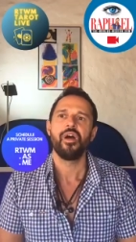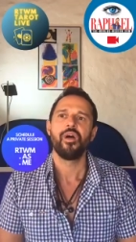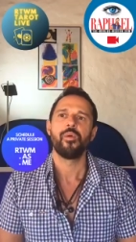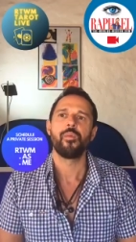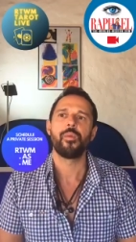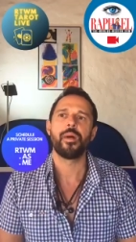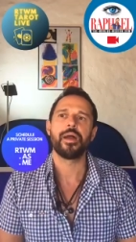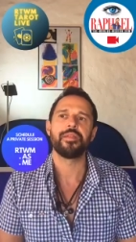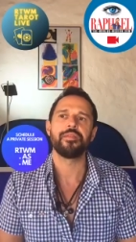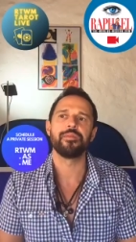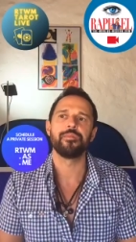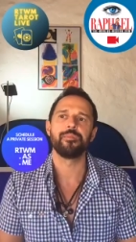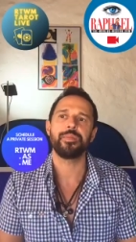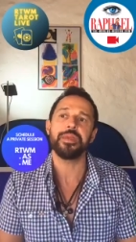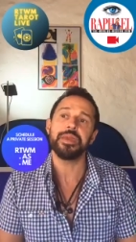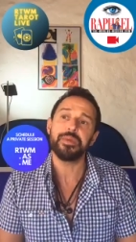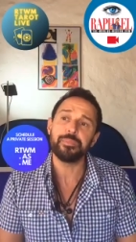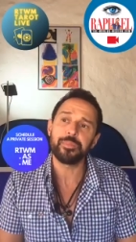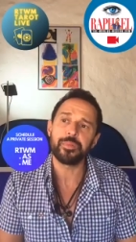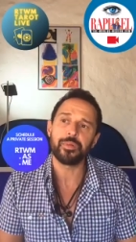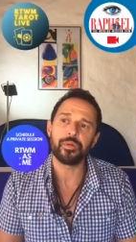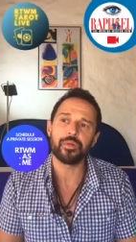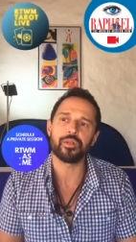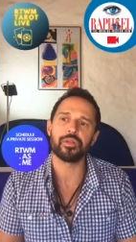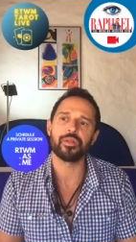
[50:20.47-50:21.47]
when
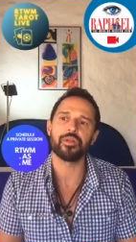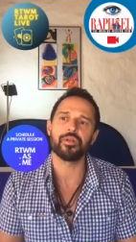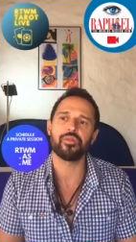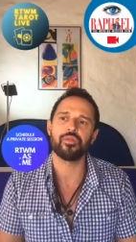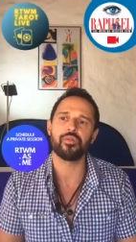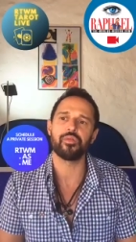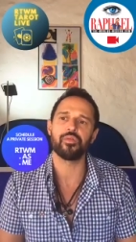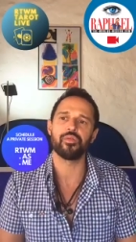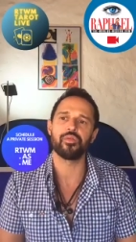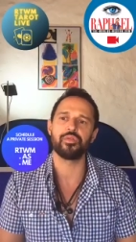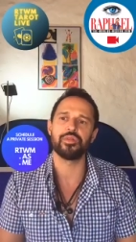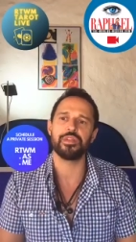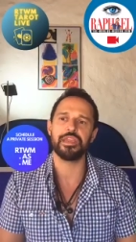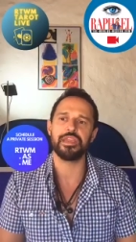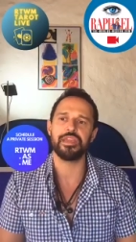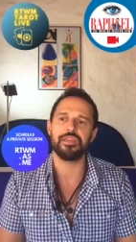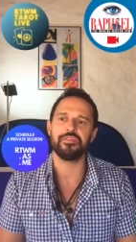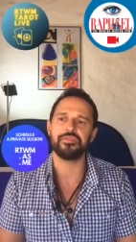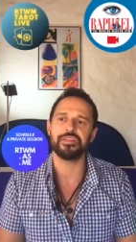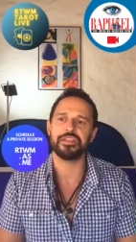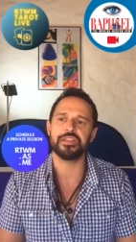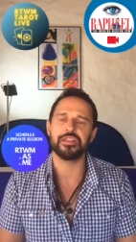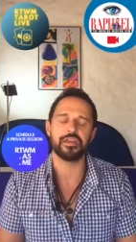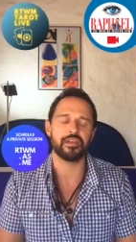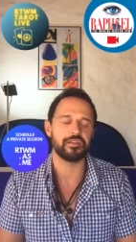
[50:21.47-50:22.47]
people who
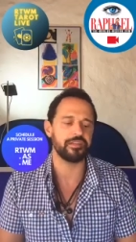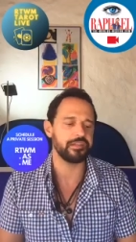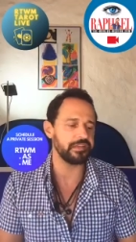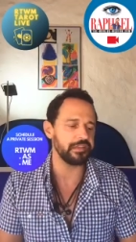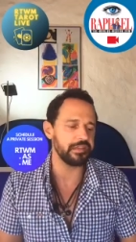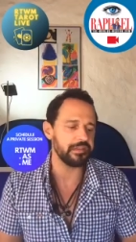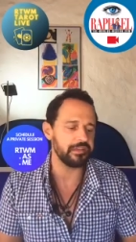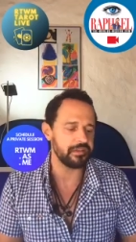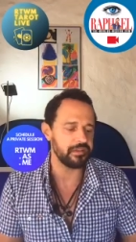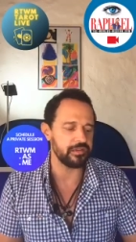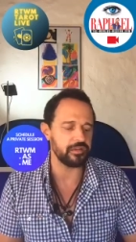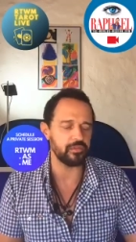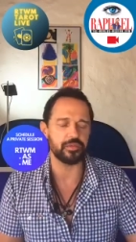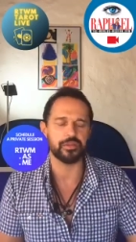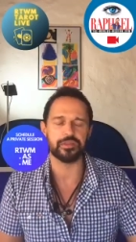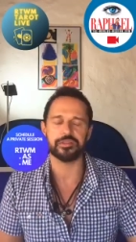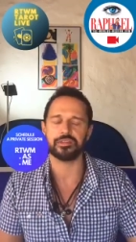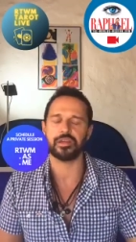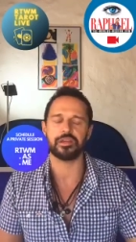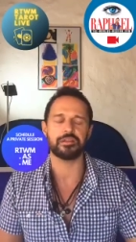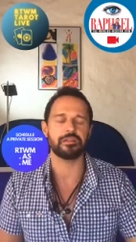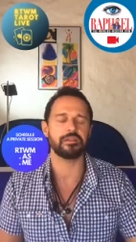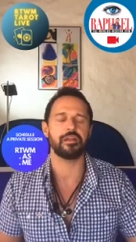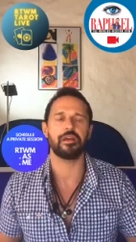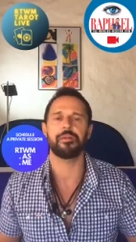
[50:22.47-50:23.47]
live in a city with,
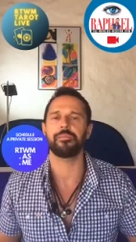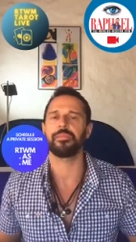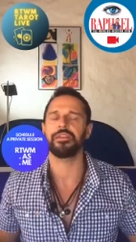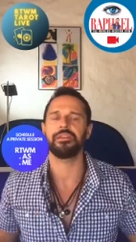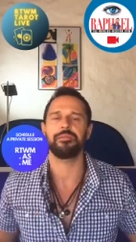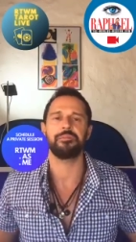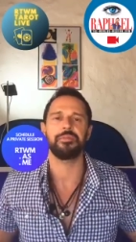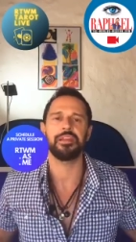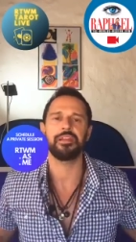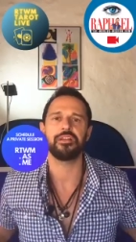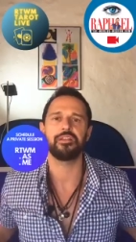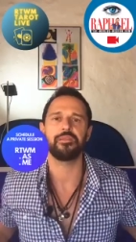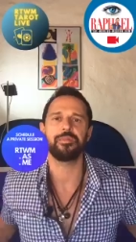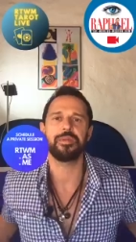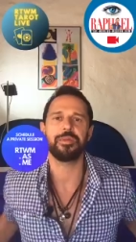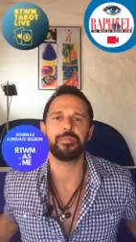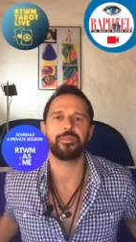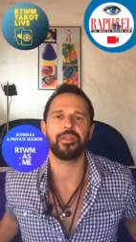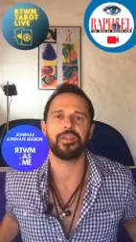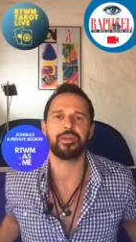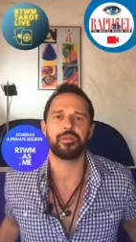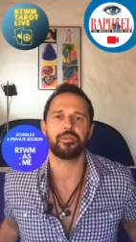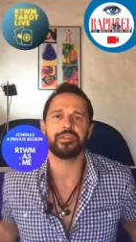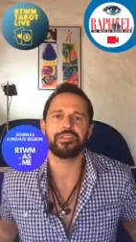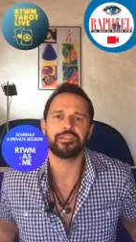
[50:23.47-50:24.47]
I don't know how many million
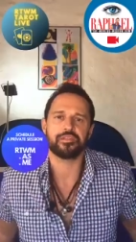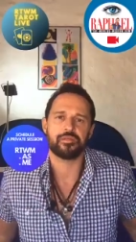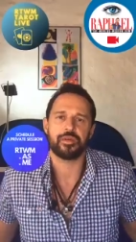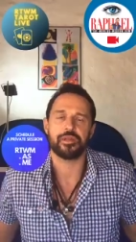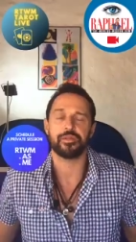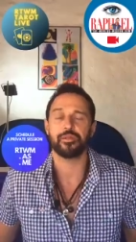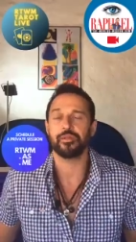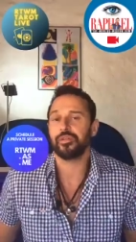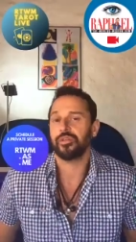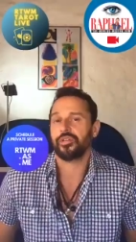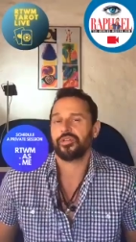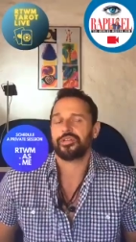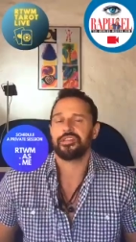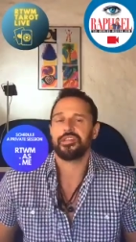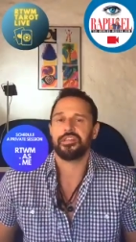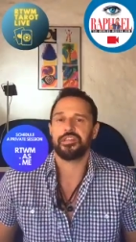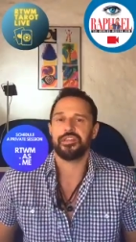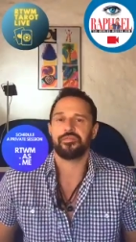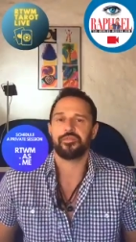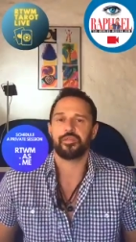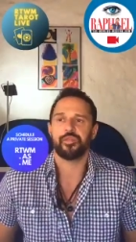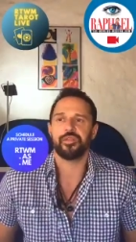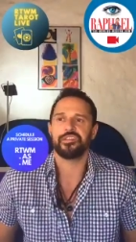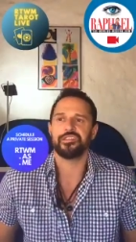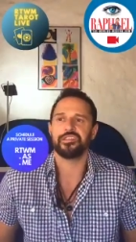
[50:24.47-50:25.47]
people there is around New York City,
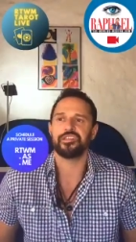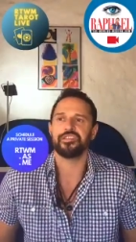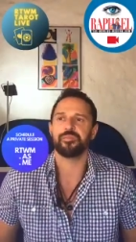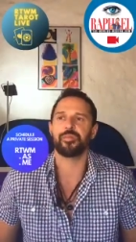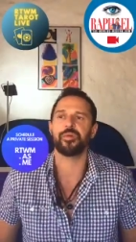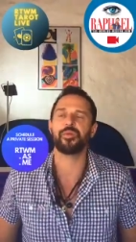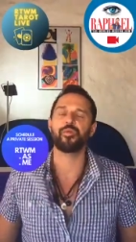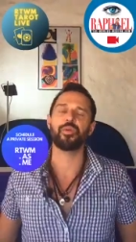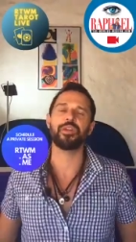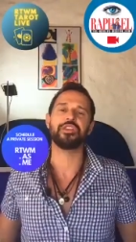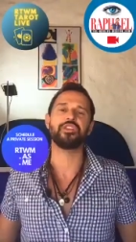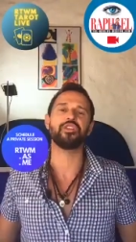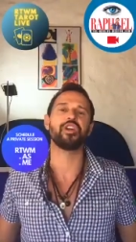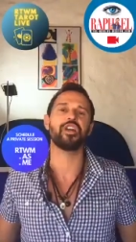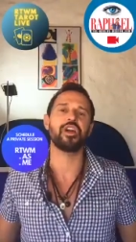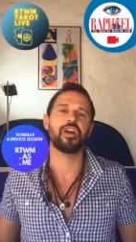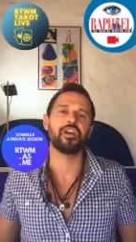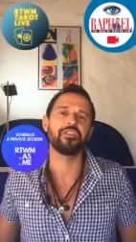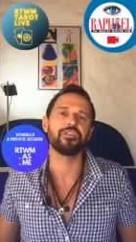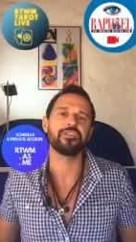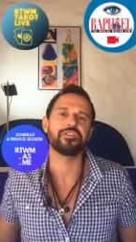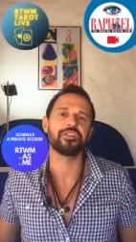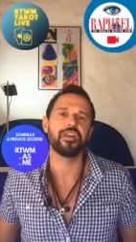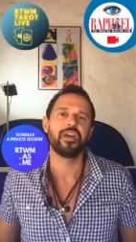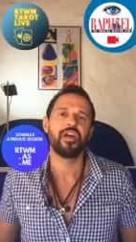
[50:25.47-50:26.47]
for instance, but when you
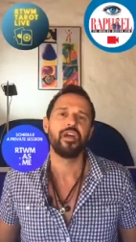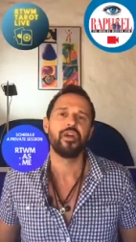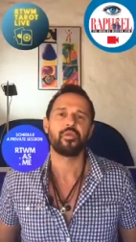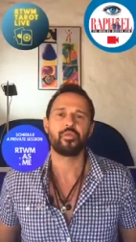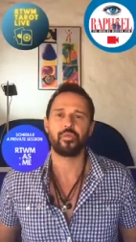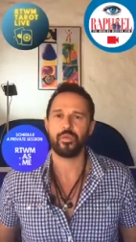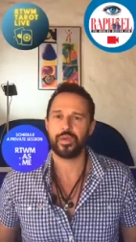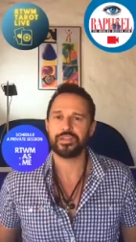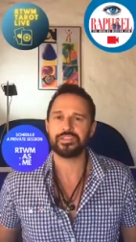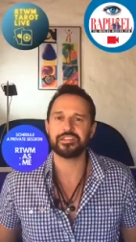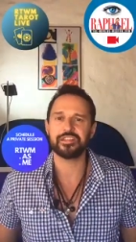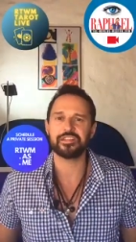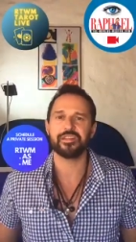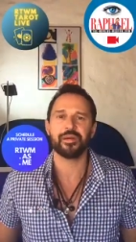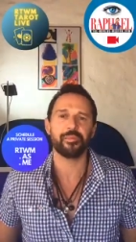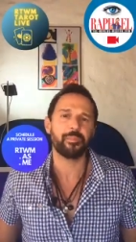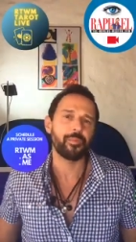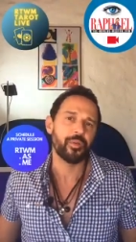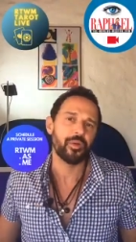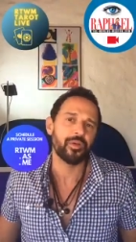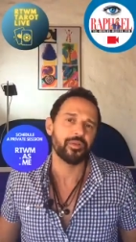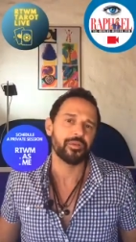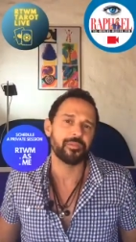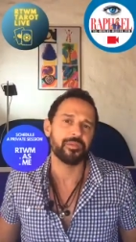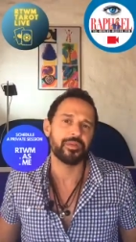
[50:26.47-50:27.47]
can't rent an
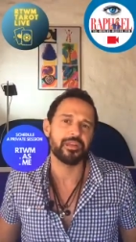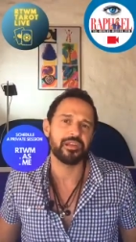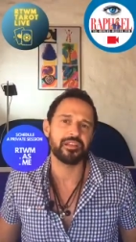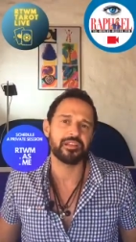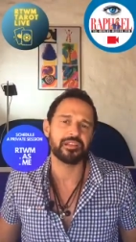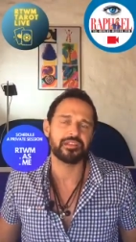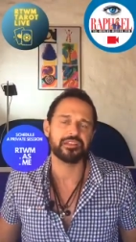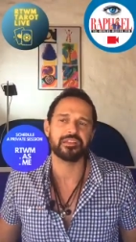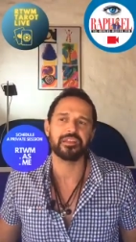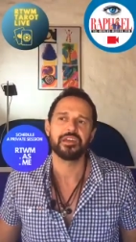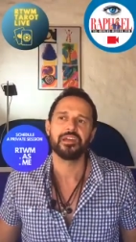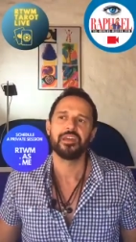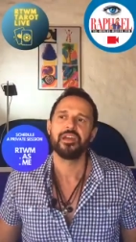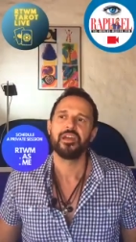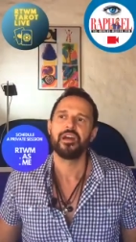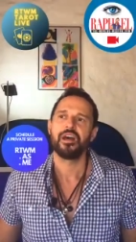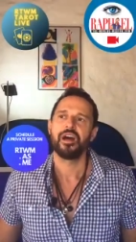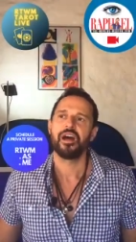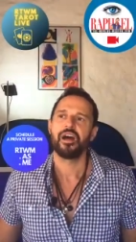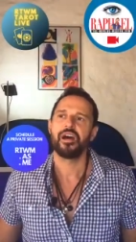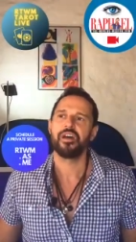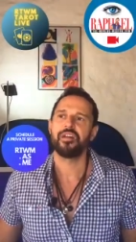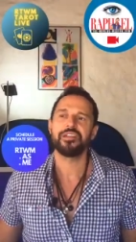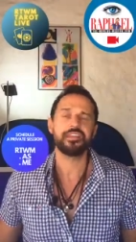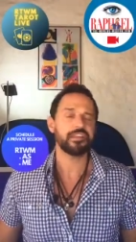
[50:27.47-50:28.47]
apartment,
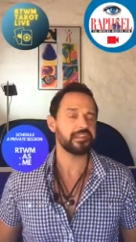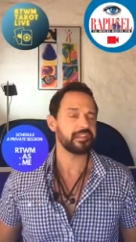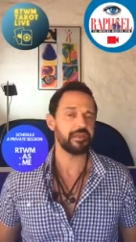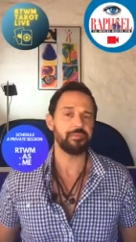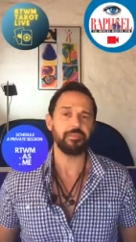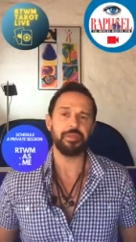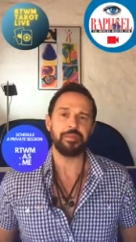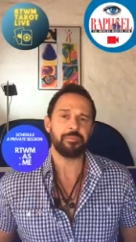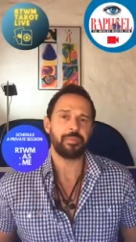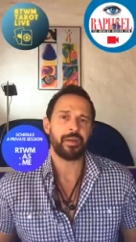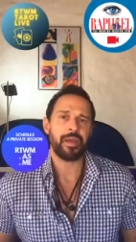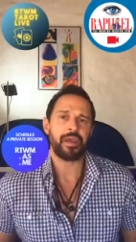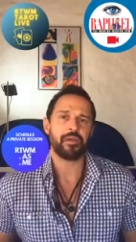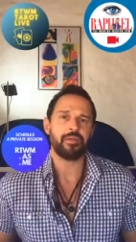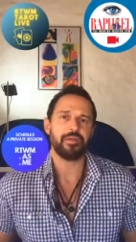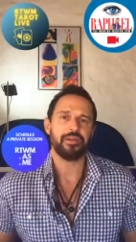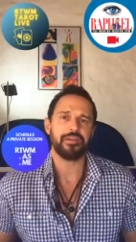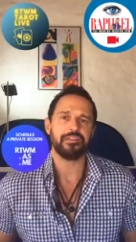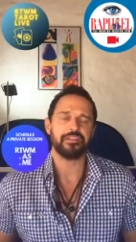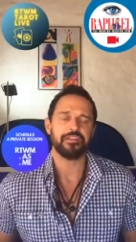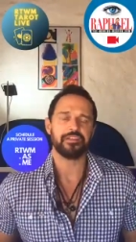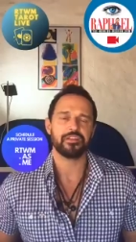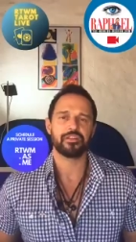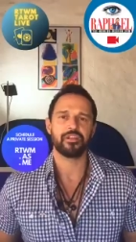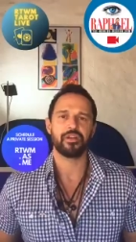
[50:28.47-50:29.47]
it's the same in
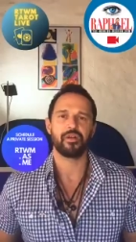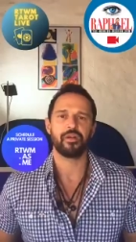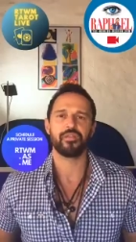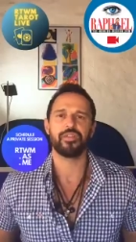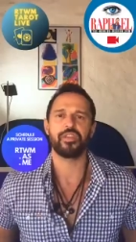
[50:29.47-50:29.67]
Paris, you know.